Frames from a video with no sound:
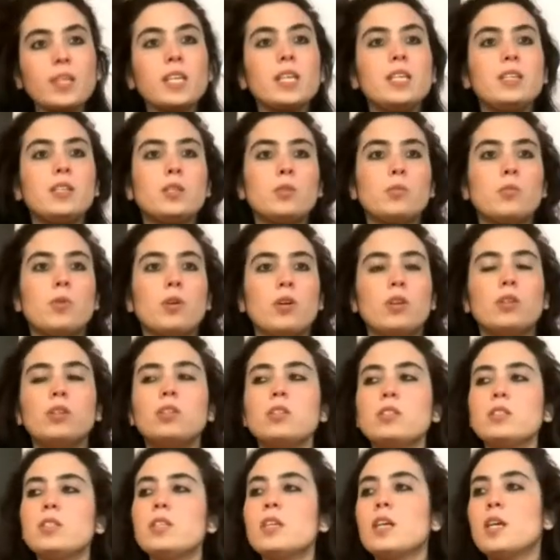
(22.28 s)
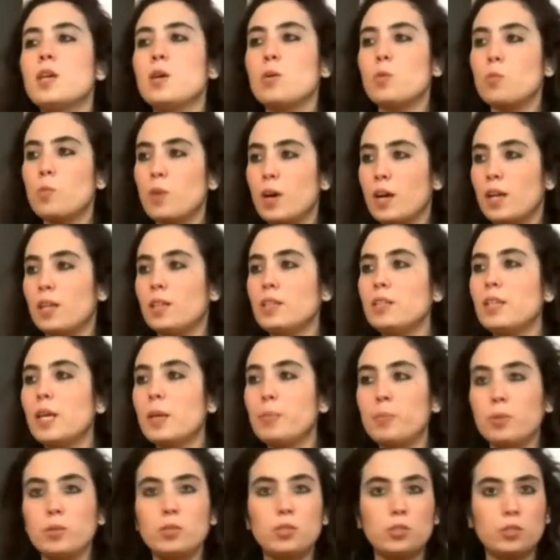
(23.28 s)
in the world. Well, I
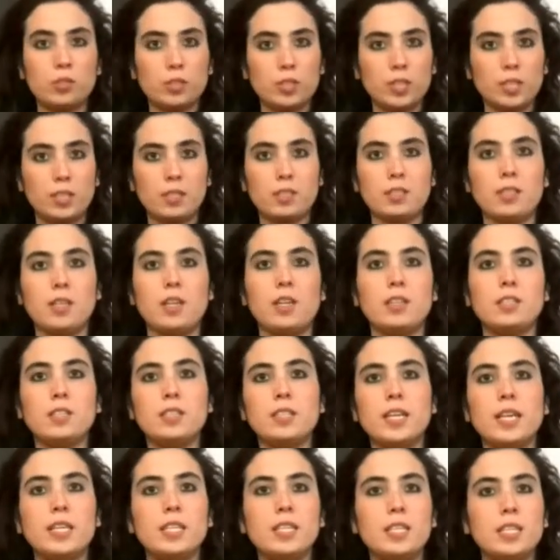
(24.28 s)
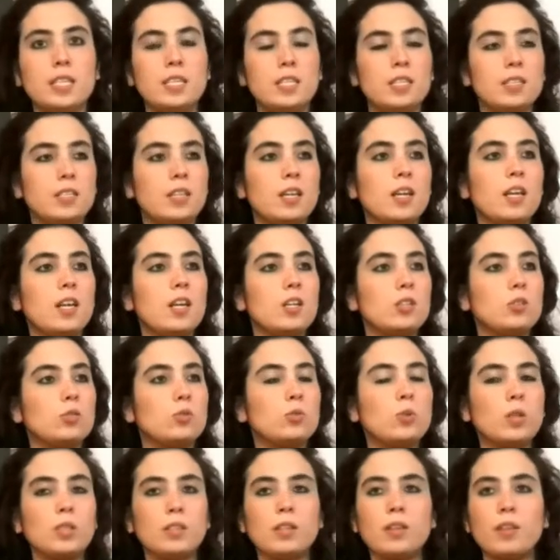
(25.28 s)
put it on Kickstarter. I need
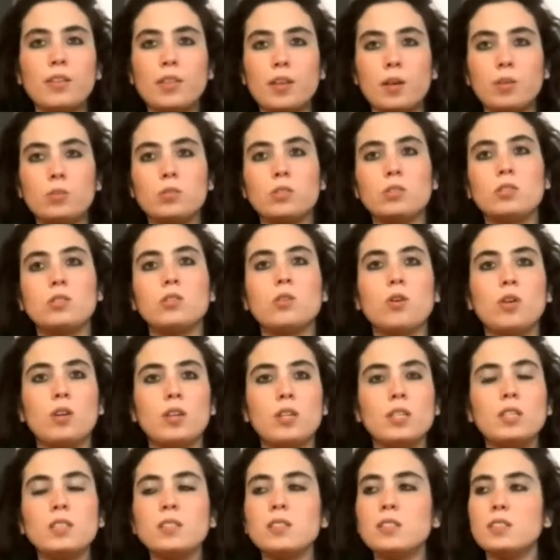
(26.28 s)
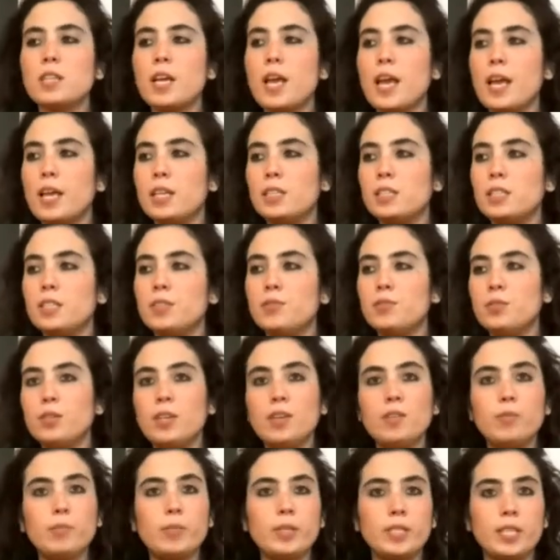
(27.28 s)
$20,000, and if you
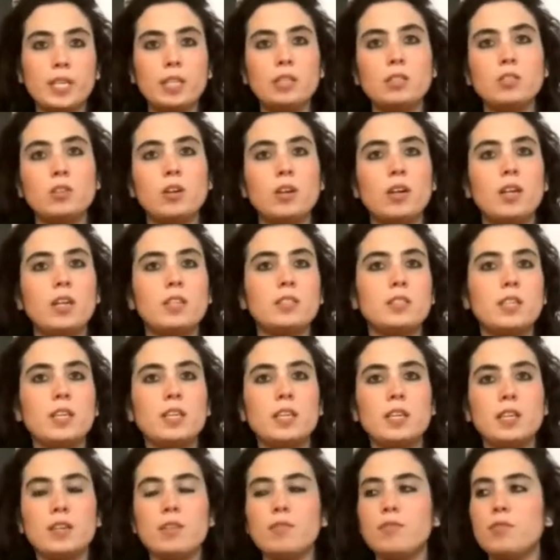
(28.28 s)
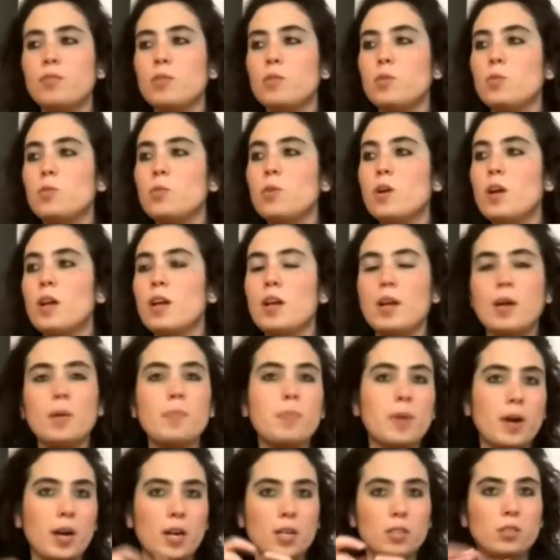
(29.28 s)
give me $10, I give you a
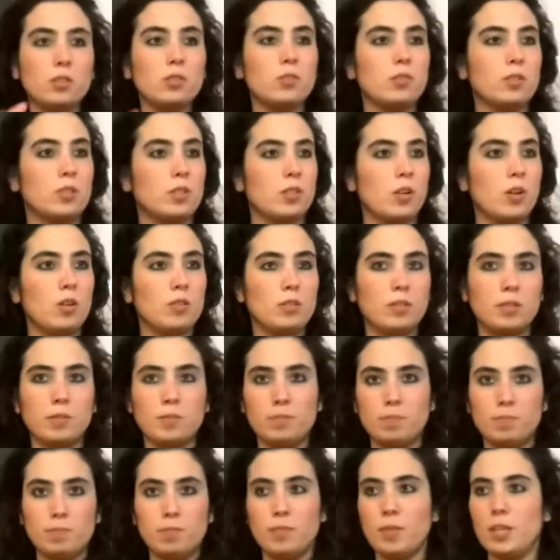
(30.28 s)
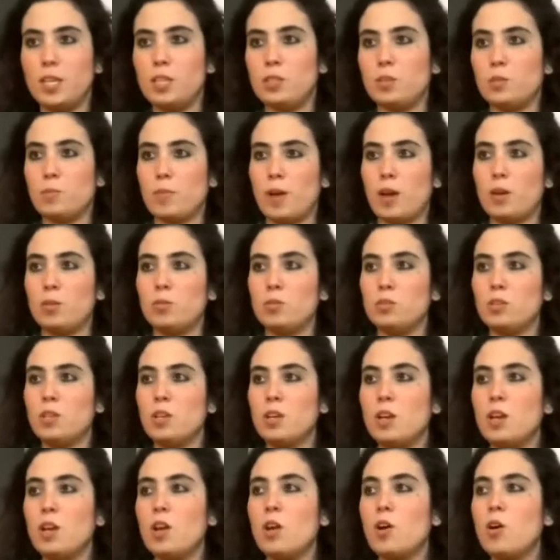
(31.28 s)
part of the little mouse,
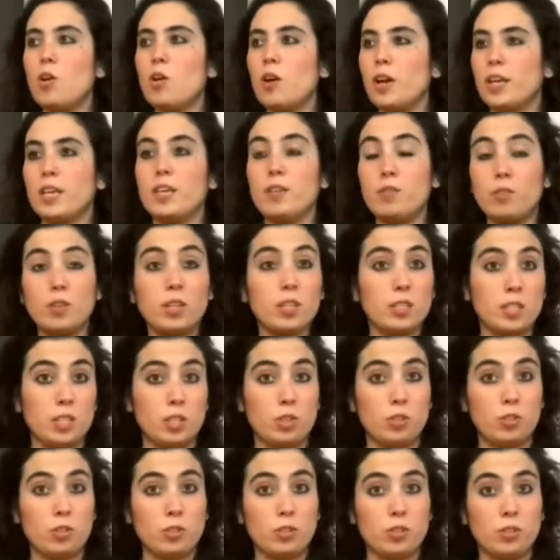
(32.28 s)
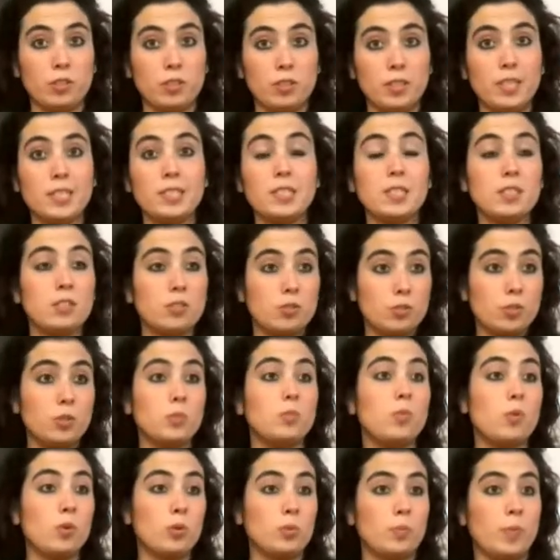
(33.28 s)
or I give you the t-shirt. This is
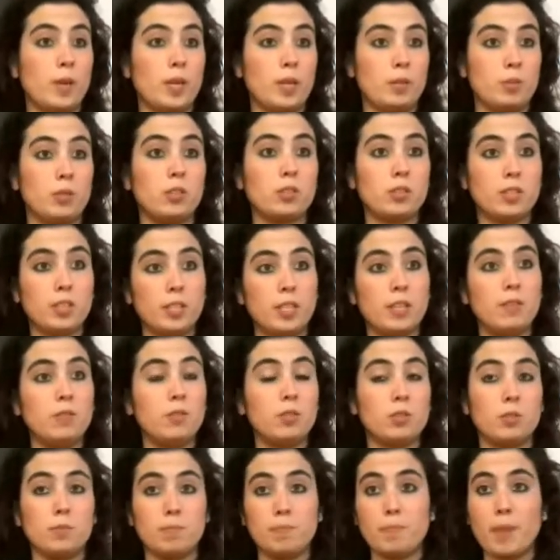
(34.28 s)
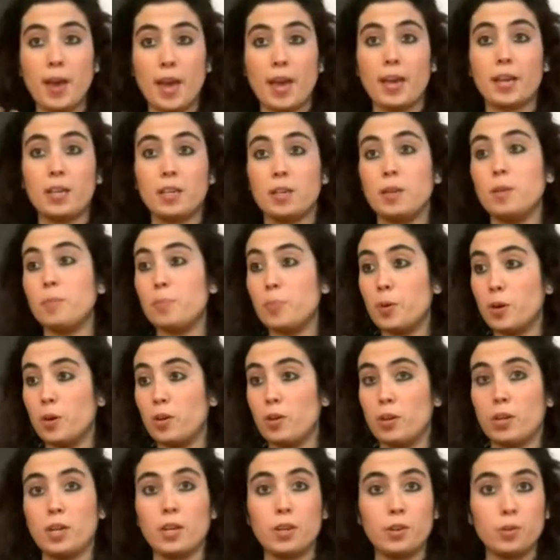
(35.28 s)
reward based, because I give you back a
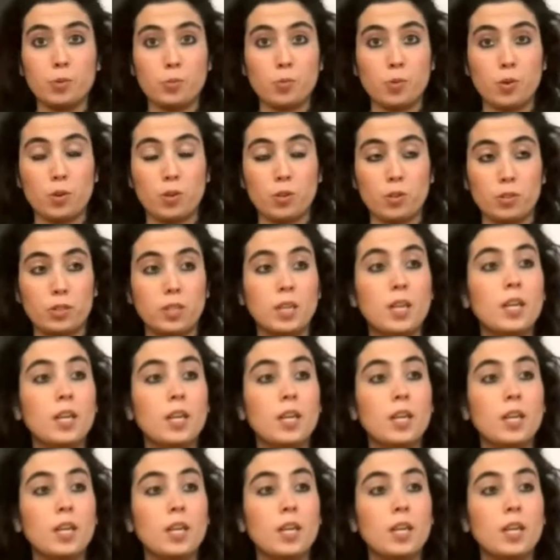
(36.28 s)
perk, a reward.